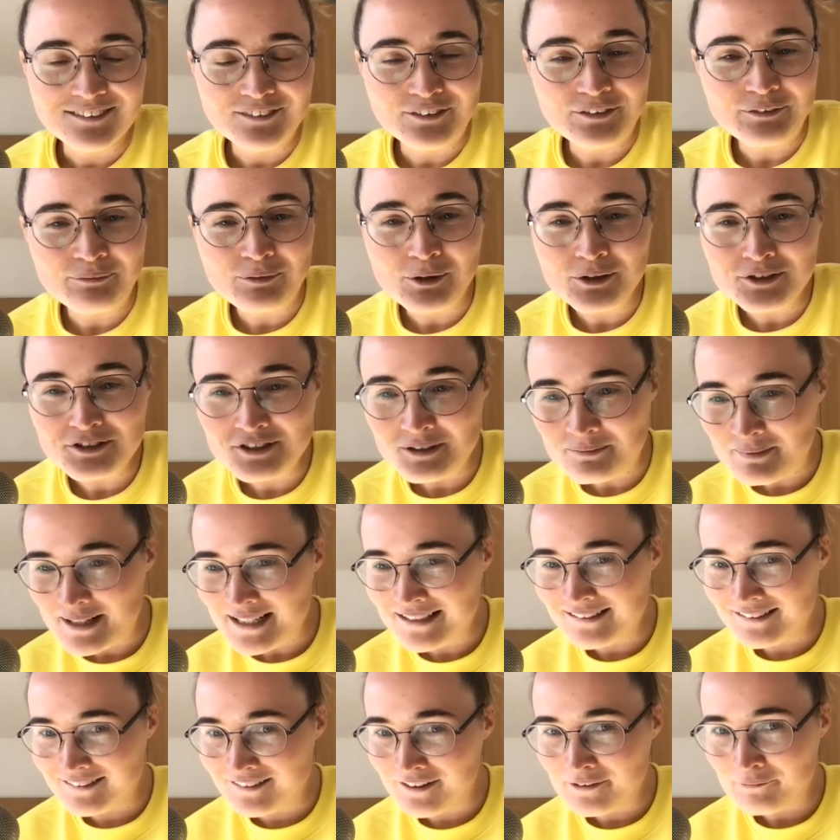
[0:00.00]
What do you mean?
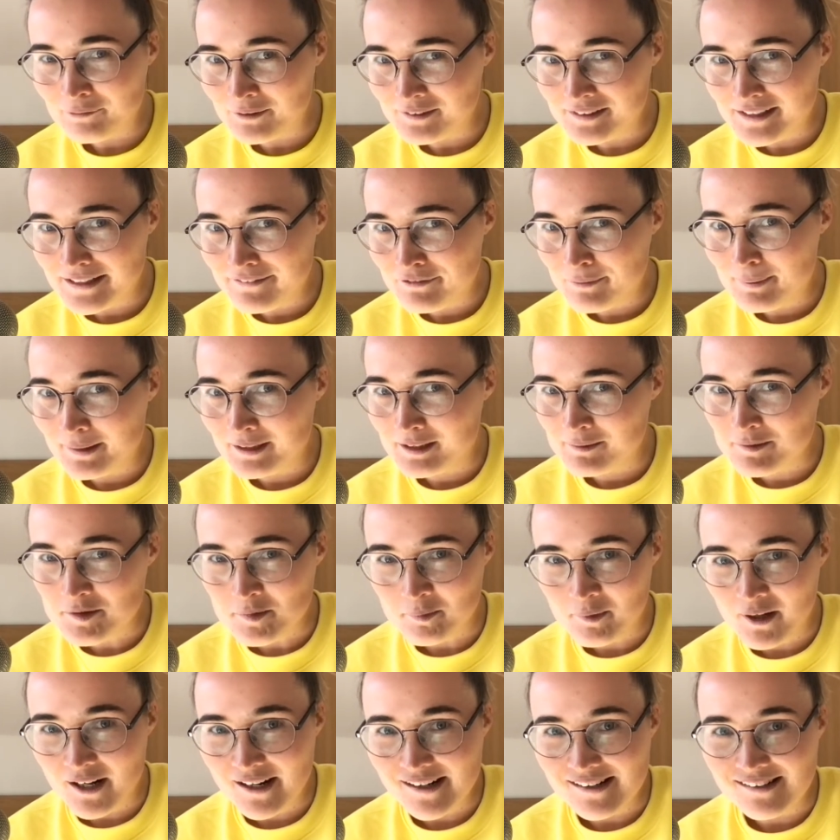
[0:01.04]
You don't want David Beckham's
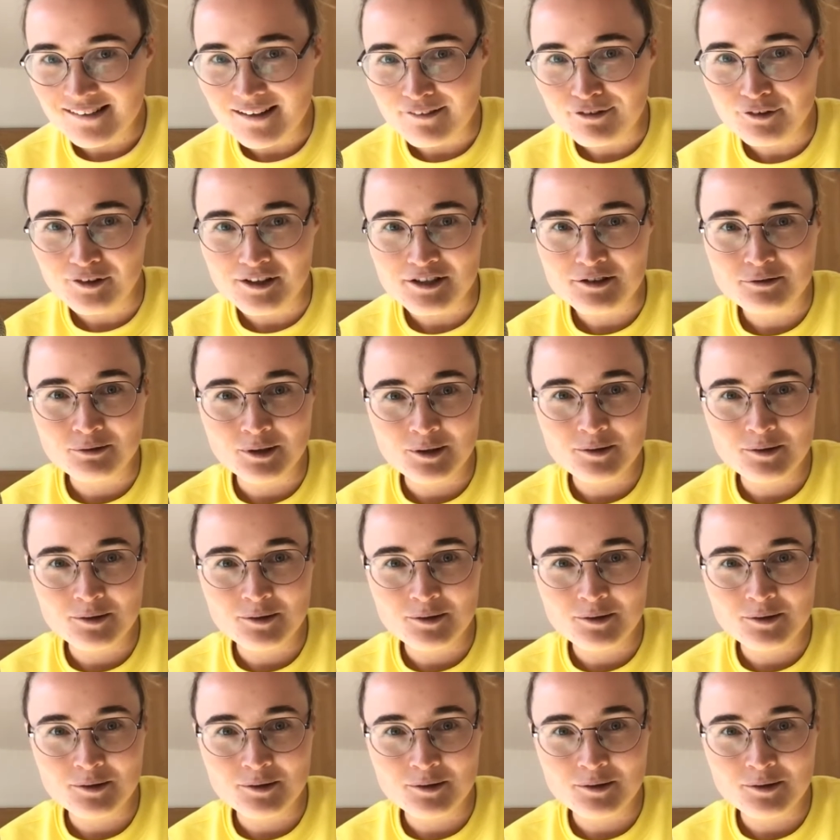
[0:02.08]
brain? I thought that's what he was